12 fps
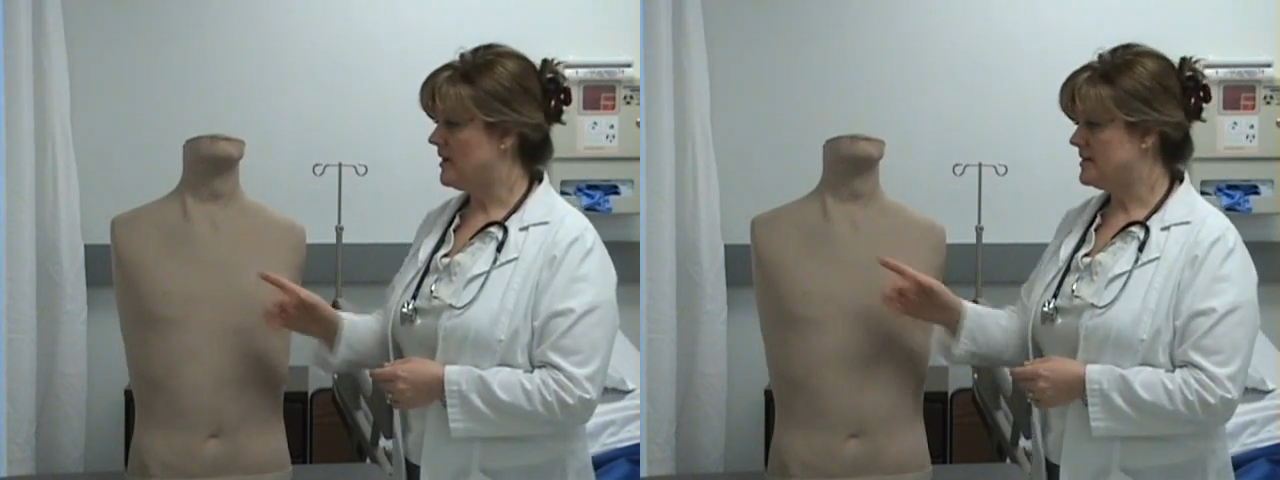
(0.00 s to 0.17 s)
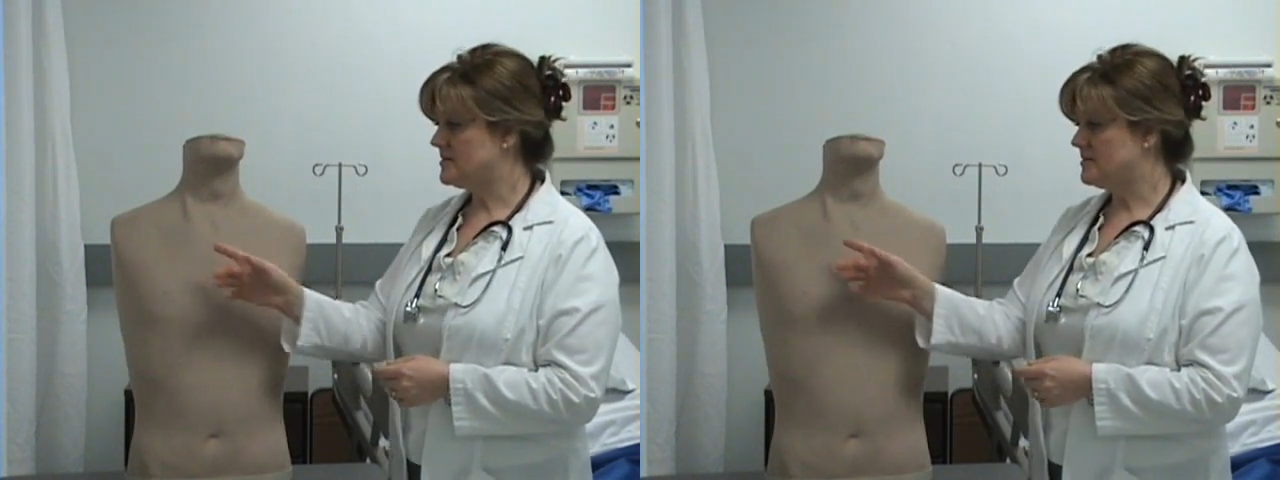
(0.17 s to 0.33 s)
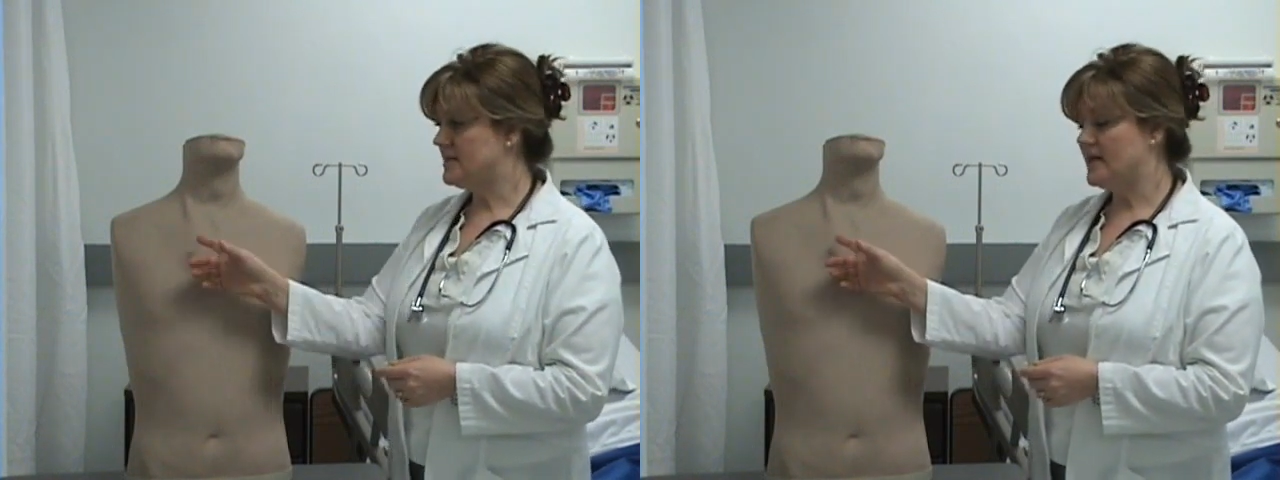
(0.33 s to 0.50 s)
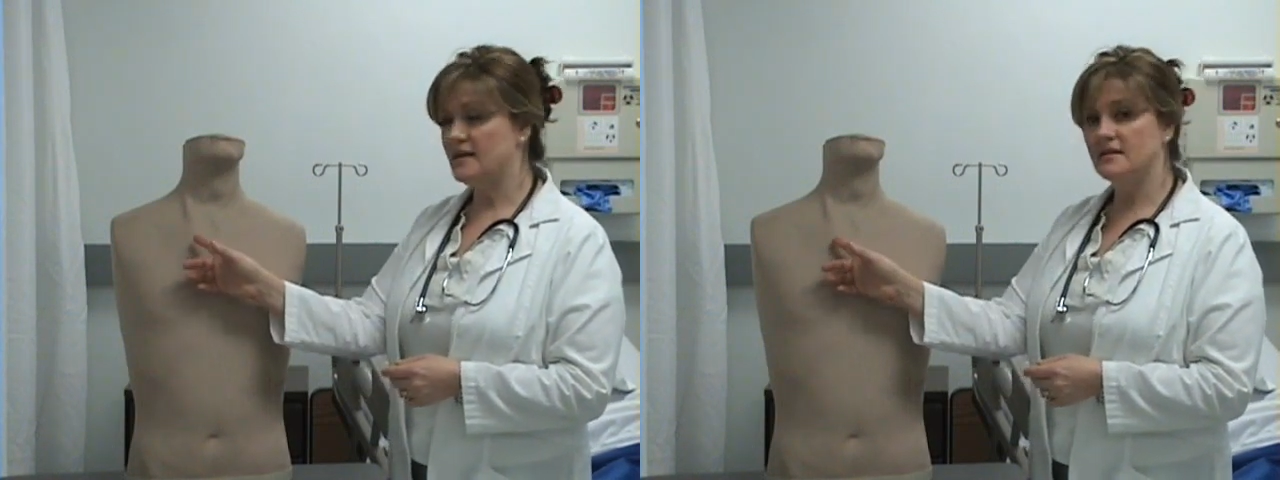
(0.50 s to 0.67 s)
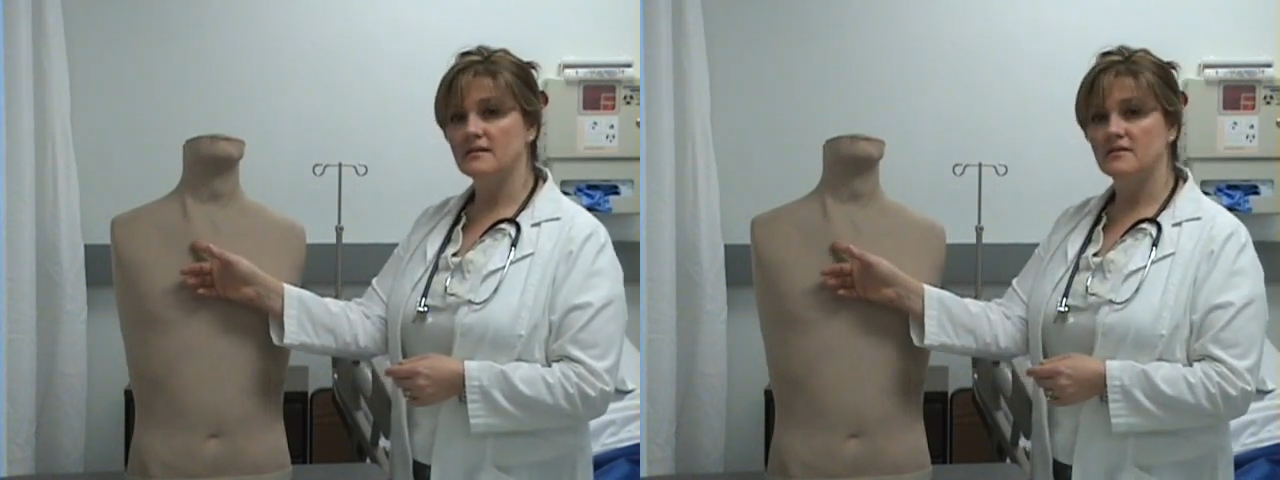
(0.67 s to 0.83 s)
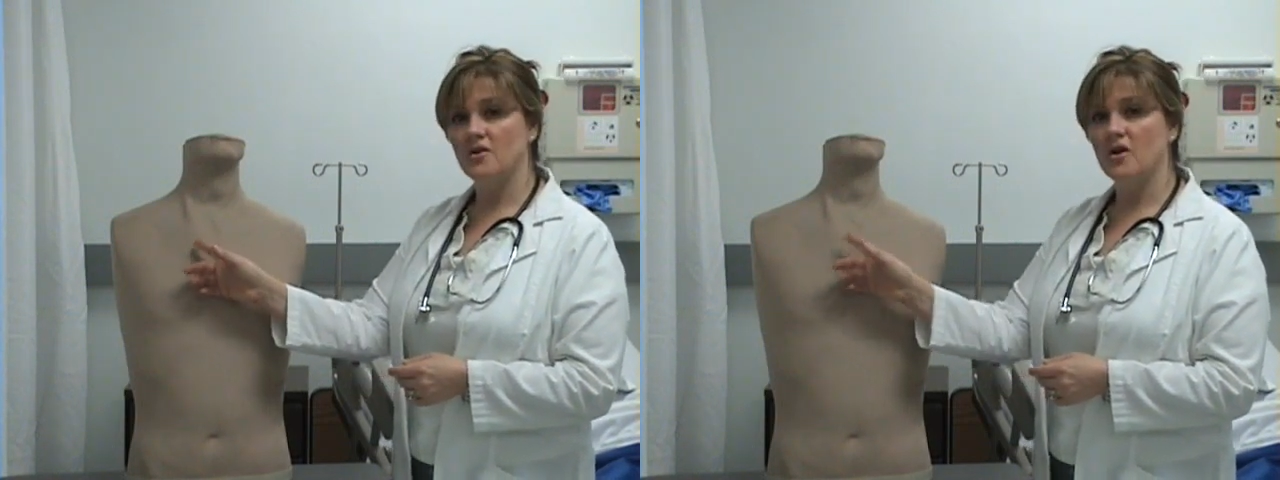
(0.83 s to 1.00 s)

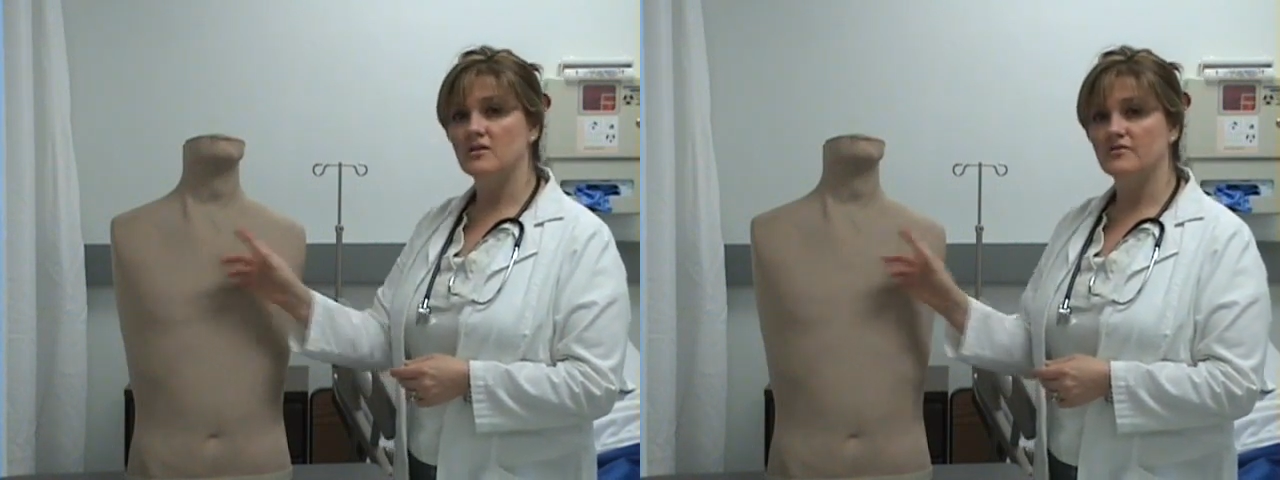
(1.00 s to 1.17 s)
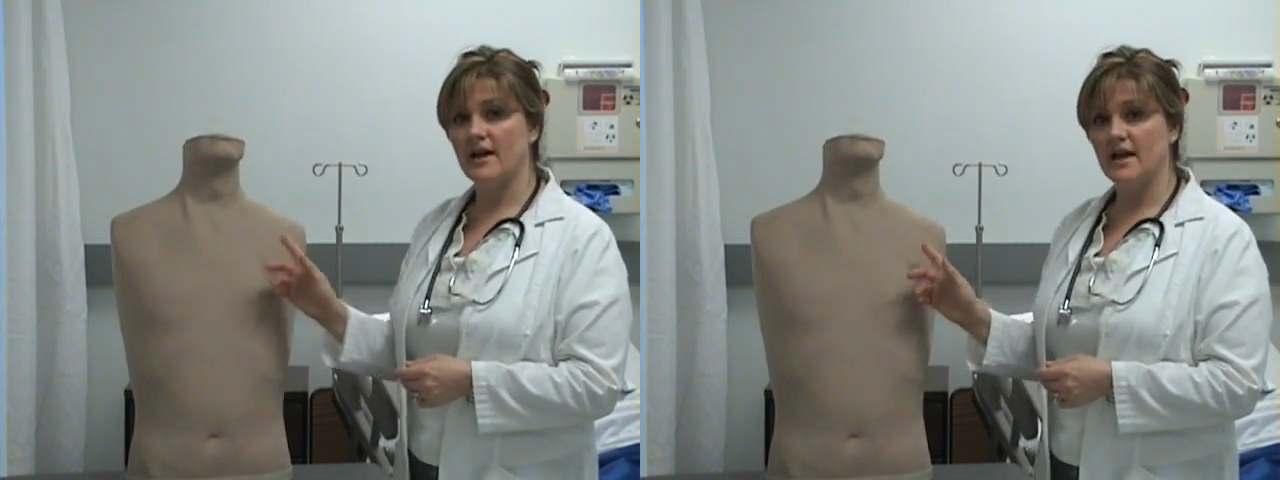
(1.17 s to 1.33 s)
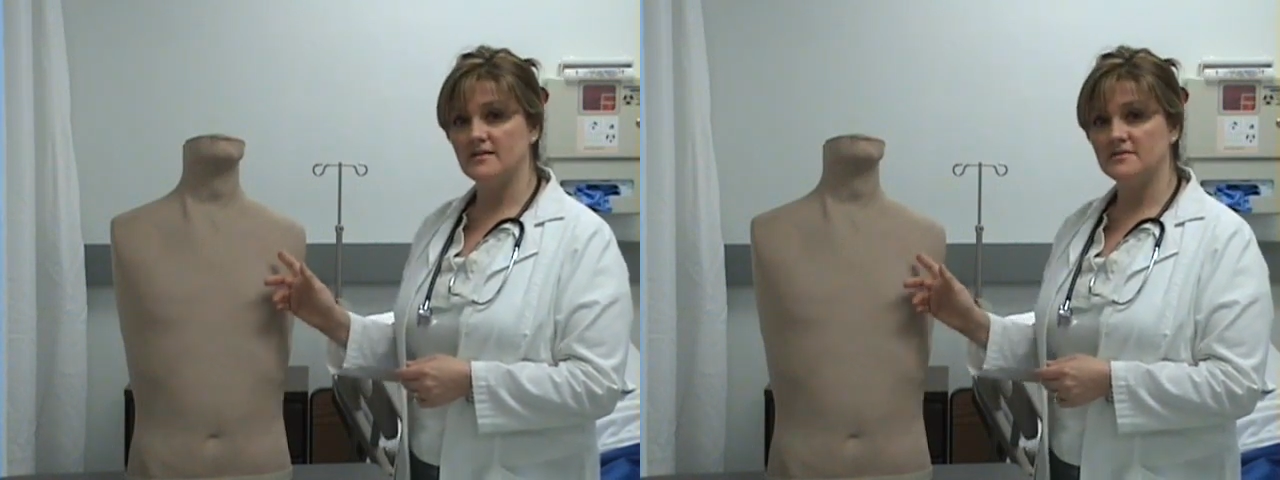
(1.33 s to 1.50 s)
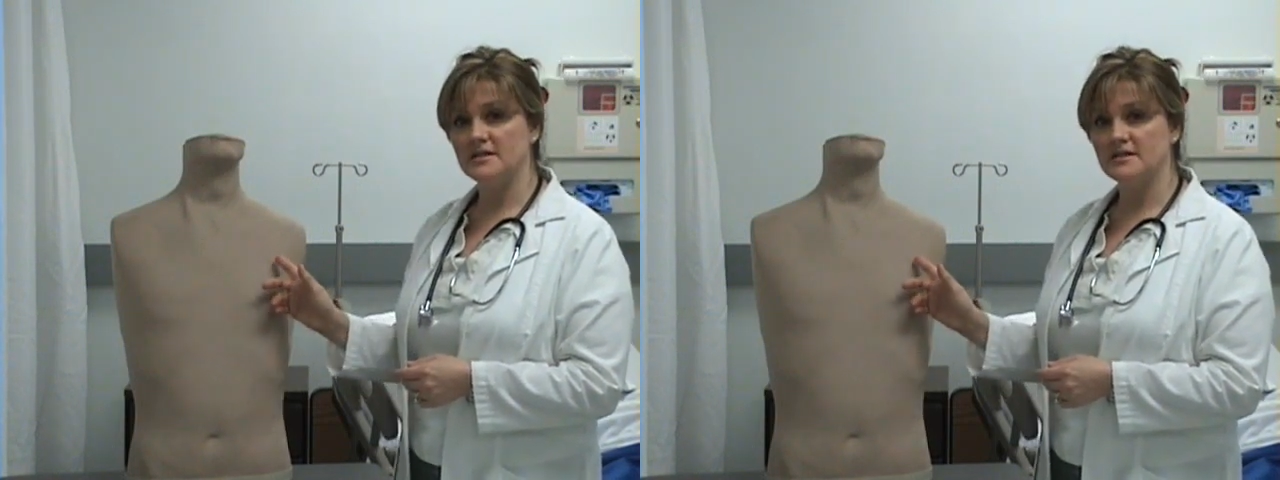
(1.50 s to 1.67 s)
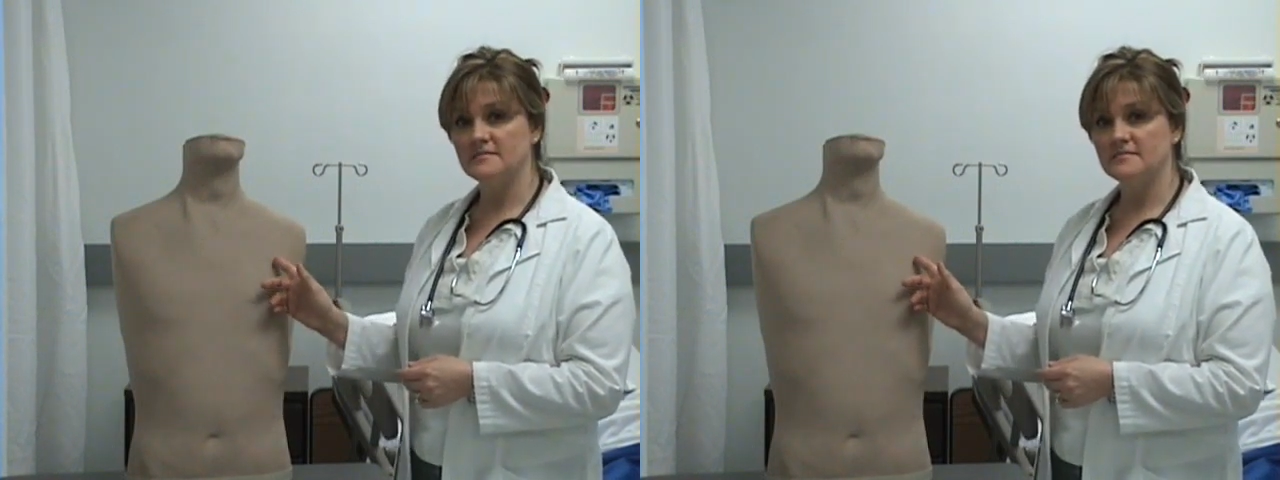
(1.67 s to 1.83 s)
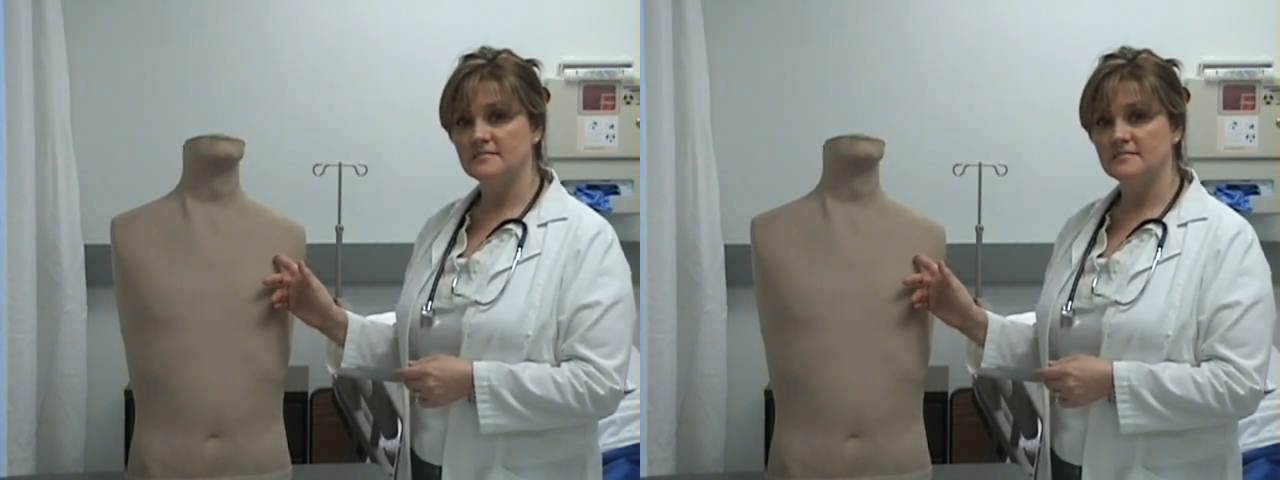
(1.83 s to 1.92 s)
auscultating the heart valves.